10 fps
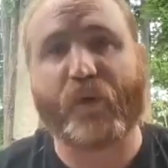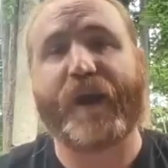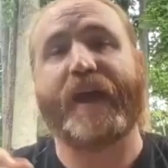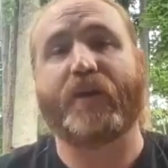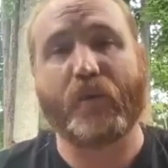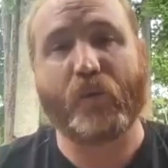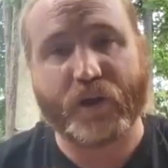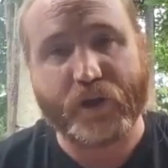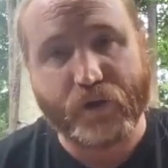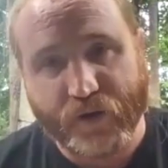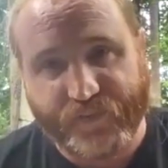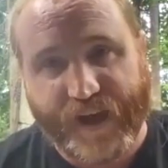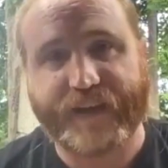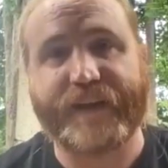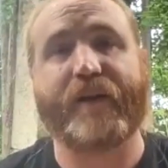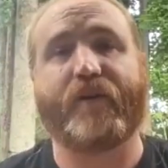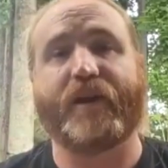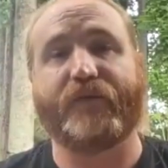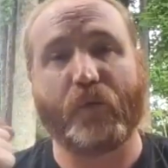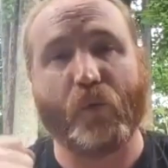brand, we want a unified
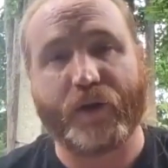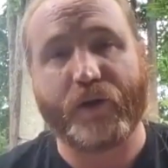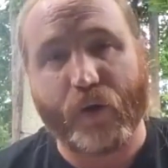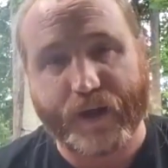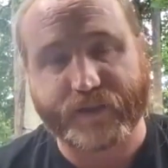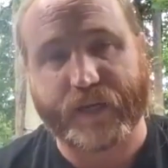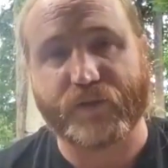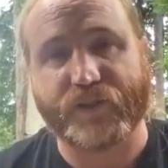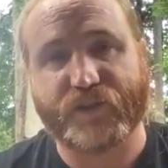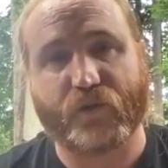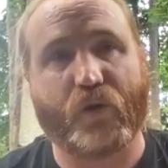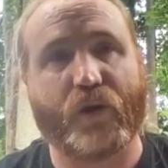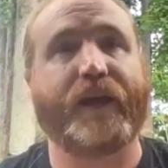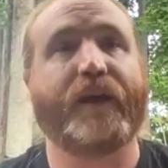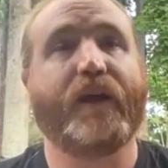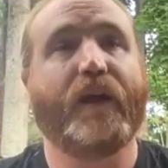narrative, we want to know how to tell the story.